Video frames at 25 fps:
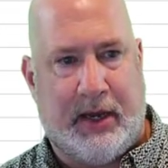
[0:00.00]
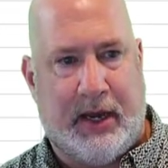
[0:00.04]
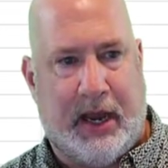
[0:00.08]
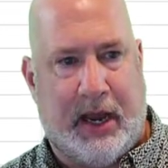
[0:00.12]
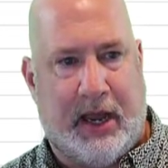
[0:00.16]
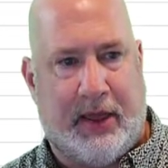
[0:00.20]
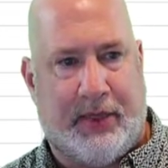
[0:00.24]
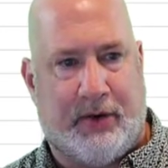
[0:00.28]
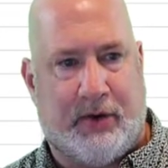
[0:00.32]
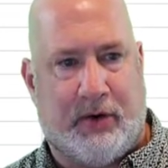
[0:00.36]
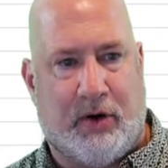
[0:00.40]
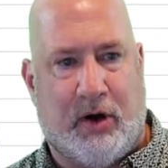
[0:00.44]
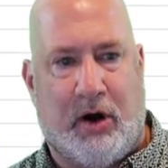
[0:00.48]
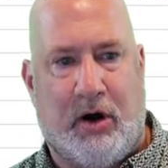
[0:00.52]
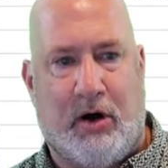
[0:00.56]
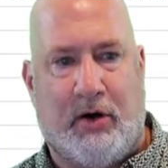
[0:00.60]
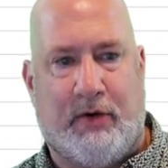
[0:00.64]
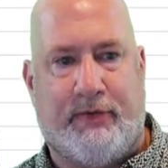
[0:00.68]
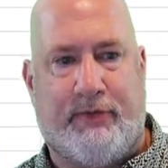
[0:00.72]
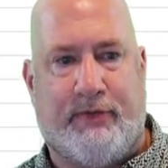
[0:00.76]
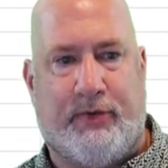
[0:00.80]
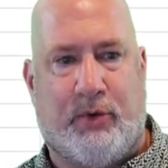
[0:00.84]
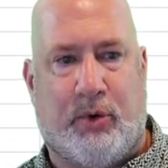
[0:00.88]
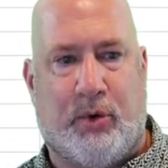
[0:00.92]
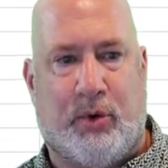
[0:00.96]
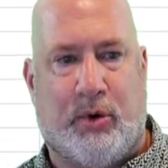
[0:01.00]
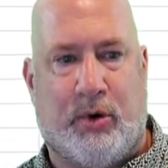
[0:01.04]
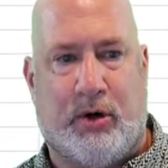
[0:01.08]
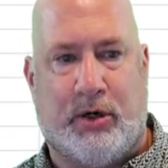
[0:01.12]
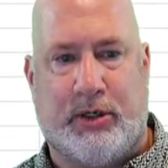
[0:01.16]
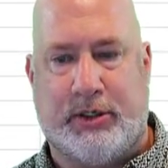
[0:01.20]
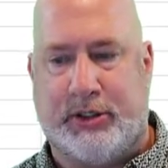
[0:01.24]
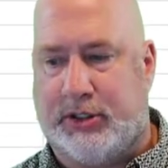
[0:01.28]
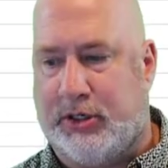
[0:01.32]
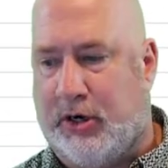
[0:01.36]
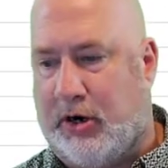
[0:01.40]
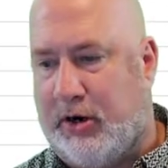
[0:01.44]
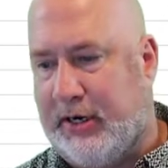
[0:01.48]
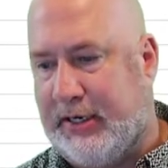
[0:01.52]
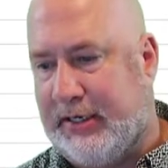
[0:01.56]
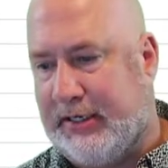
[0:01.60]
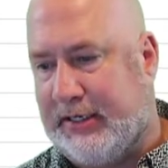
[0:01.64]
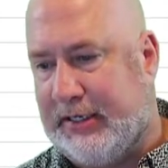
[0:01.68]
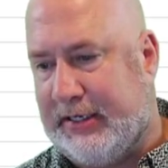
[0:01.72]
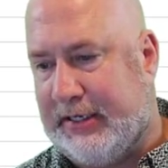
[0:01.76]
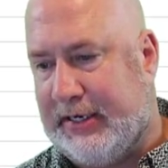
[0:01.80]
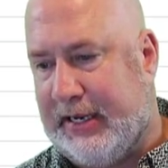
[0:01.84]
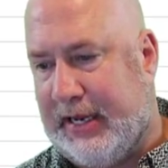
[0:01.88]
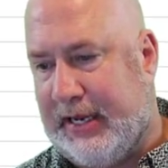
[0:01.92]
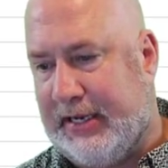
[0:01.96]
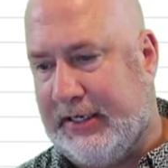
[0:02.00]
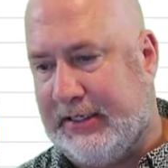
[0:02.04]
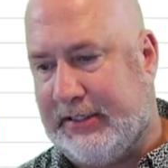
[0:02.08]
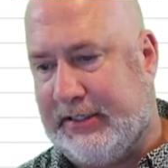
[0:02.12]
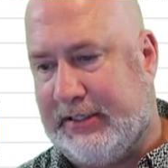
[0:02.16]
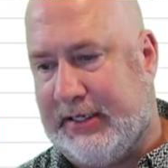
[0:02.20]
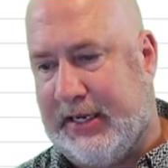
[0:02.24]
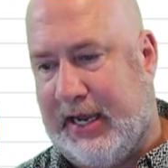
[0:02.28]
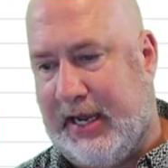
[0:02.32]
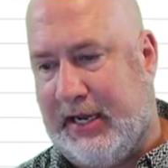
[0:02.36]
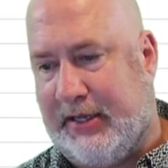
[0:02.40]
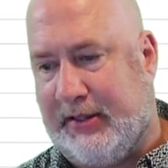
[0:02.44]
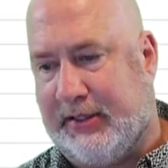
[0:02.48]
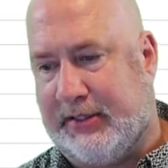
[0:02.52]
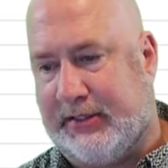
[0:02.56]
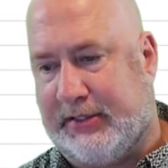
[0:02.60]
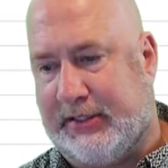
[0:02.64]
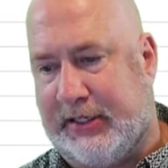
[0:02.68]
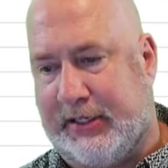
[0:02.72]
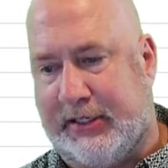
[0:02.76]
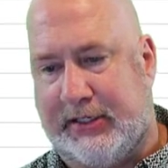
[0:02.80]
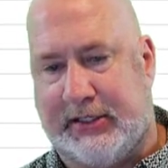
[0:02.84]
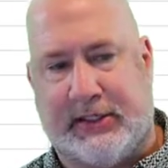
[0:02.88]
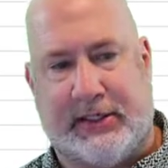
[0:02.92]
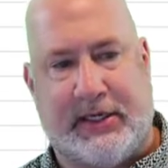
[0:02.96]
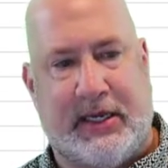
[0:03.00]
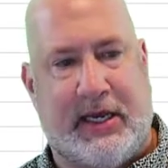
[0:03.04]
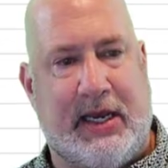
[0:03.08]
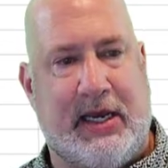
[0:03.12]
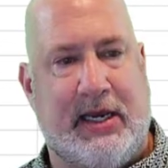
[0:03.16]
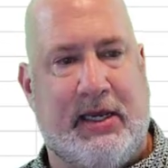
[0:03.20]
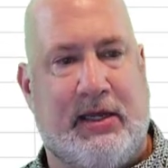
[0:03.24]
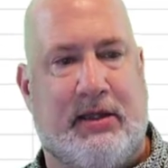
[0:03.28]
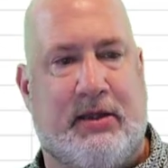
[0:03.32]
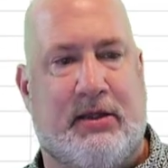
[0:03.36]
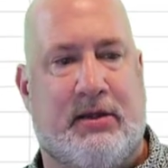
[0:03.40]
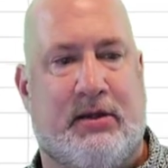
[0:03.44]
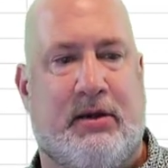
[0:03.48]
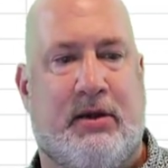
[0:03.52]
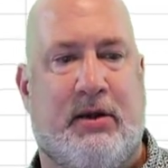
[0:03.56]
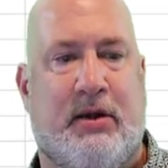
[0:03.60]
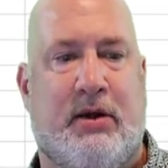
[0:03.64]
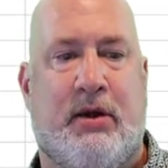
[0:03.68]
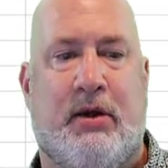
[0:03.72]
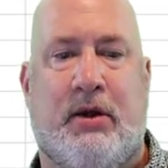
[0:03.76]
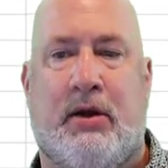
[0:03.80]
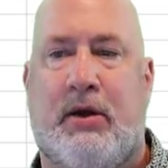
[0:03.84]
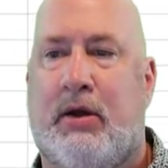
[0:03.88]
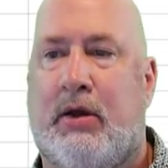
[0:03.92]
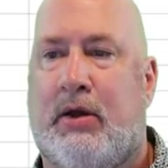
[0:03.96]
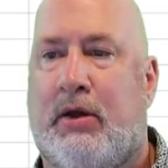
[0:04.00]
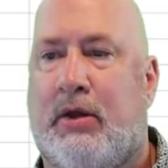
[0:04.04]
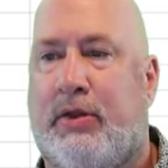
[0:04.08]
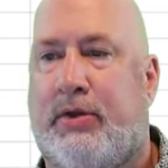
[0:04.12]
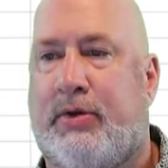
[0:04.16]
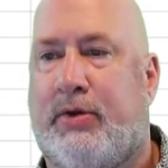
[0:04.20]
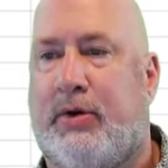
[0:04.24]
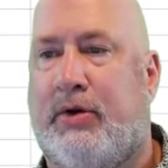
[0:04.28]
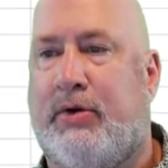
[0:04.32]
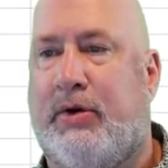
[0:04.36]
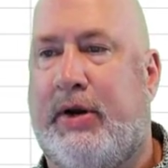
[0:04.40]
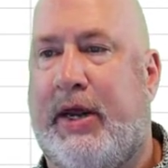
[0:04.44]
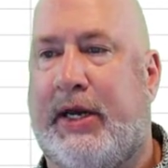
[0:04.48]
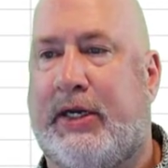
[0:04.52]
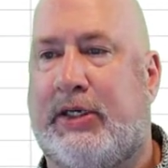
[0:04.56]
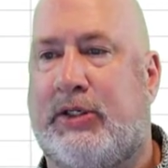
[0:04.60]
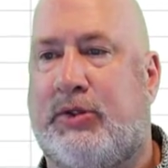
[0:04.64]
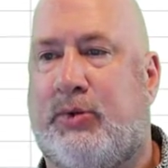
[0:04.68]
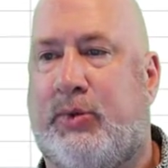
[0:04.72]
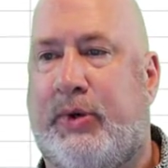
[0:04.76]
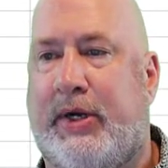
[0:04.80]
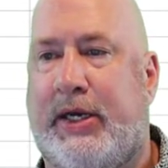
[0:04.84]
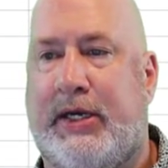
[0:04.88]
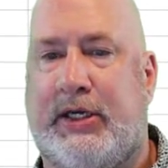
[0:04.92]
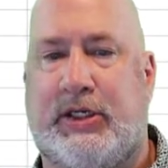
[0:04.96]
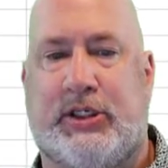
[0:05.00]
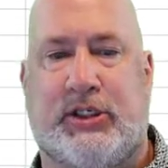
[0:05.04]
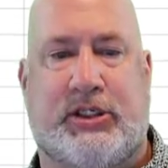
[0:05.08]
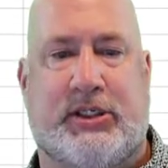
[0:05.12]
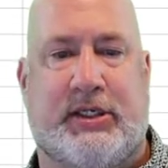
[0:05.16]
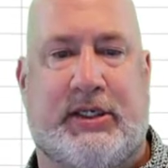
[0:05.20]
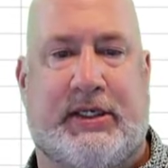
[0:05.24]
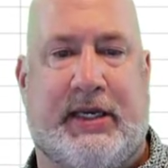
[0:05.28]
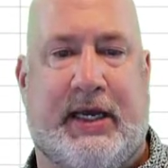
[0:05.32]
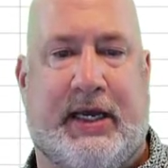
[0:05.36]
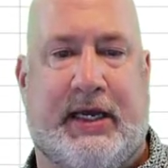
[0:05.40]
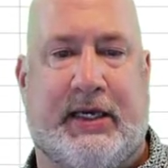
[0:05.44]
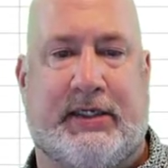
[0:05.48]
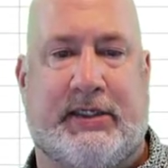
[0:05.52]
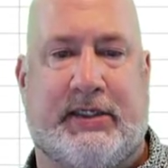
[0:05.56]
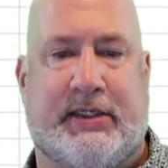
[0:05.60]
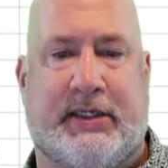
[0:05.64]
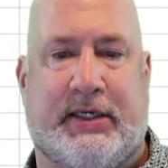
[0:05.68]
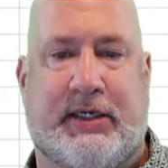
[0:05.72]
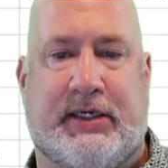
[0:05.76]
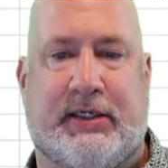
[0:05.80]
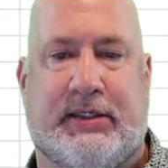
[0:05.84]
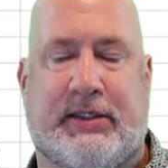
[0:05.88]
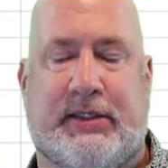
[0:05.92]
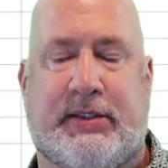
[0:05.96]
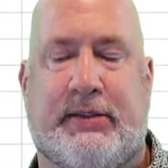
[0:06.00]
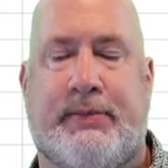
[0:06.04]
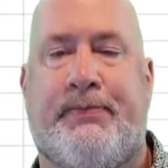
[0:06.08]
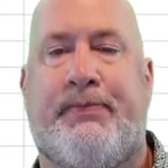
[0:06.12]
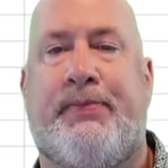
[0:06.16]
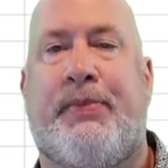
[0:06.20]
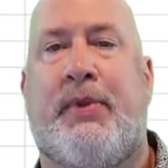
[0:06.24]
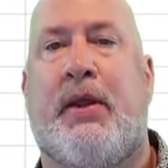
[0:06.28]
And they're all for starting today's date, the 16th, through next week just to test this.